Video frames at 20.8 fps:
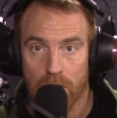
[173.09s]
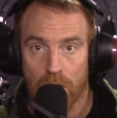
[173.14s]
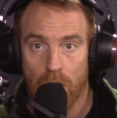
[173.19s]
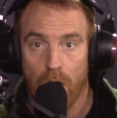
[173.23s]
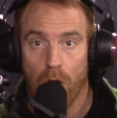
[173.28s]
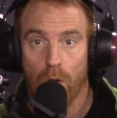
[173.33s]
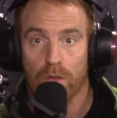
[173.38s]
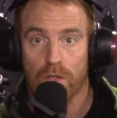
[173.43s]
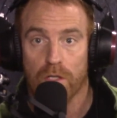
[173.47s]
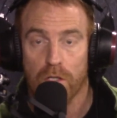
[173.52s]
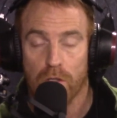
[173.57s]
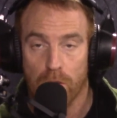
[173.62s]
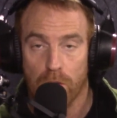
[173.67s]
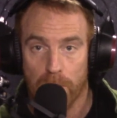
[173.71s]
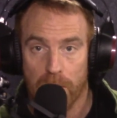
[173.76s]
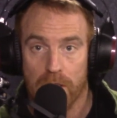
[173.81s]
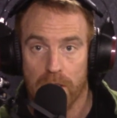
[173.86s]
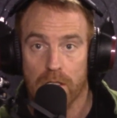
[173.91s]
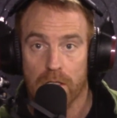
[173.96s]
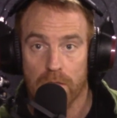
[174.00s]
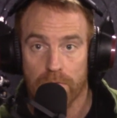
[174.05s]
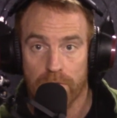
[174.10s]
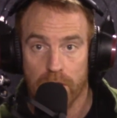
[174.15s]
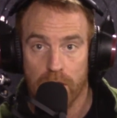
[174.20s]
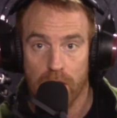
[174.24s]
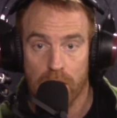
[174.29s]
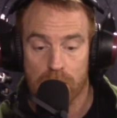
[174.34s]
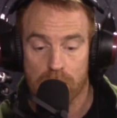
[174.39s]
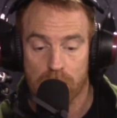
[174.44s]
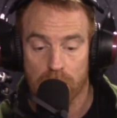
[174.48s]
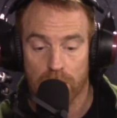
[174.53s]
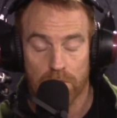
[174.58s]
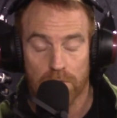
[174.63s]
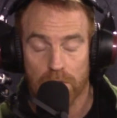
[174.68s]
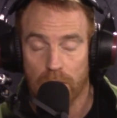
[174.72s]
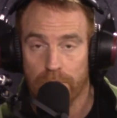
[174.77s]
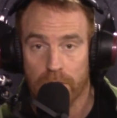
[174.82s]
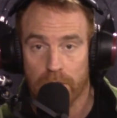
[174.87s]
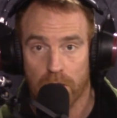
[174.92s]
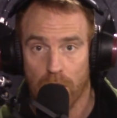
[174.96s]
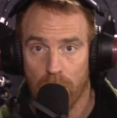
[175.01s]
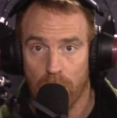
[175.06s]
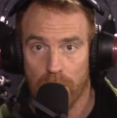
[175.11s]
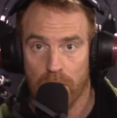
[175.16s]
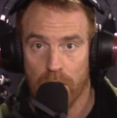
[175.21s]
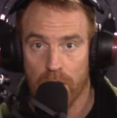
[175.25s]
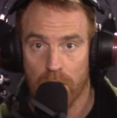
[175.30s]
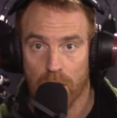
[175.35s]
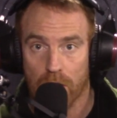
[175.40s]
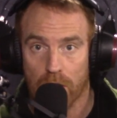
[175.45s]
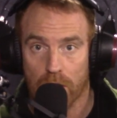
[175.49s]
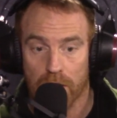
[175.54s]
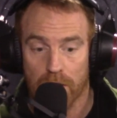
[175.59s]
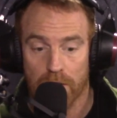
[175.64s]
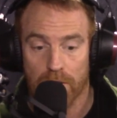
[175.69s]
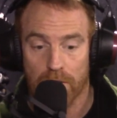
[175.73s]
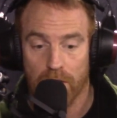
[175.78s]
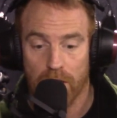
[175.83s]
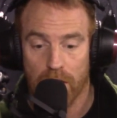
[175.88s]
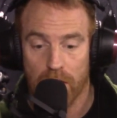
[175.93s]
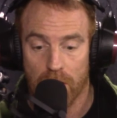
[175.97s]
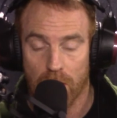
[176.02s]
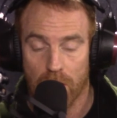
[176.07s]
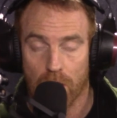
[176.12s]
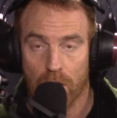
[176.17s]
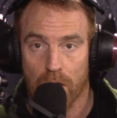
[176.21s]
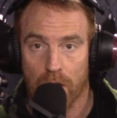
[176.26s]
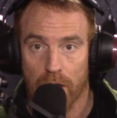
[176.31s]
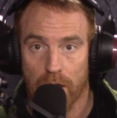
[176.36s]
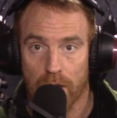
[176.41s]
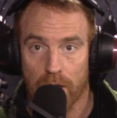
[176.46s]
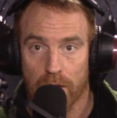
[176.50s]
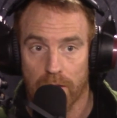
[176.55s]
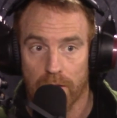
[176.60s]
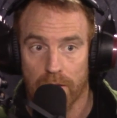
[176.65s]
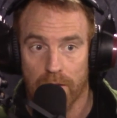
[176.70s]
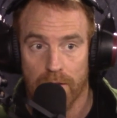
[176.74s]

Hold a new opinion if you need to. If you don't, you're not gonna